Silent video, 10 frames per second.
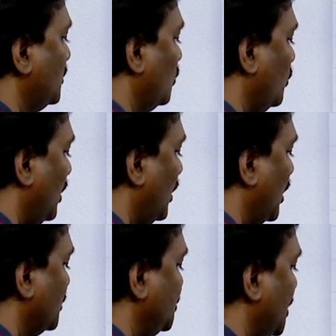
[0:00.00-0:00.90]
to
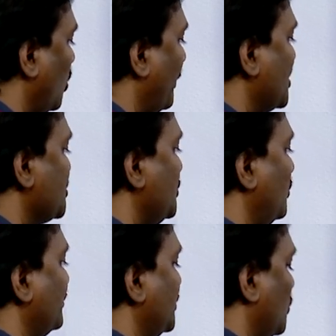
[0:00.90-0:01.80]
0 plus
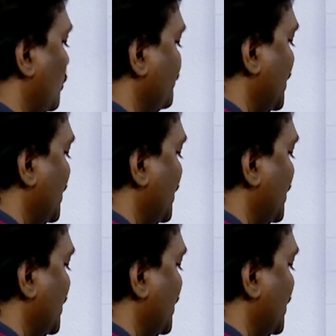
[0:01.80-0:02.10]
2, 2.